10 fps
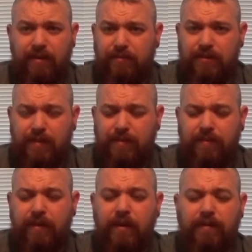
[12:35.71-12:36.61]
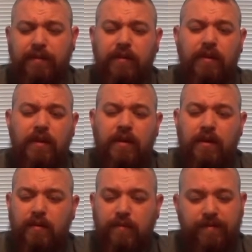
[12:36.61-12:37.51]
I don't shop there very often.
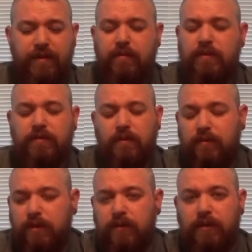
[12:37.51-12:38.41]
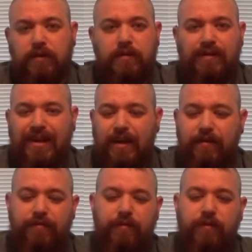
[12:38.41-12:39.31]
But I found a bunch of it on clearance, got
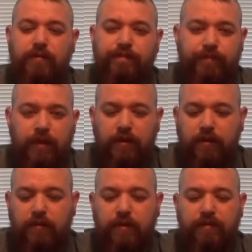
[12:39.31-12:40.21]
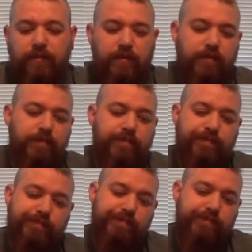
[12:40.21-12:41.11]
it for, anywhere from
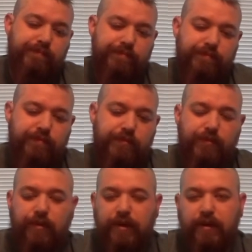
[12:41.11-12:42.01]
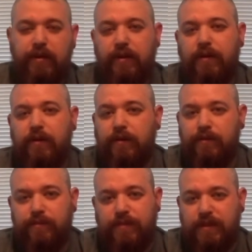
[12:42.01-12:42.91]
20
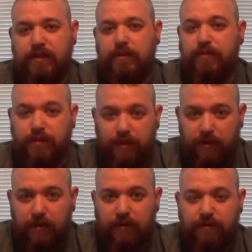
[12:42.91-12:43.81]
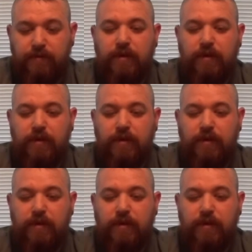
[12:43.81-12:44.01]
to 60% off.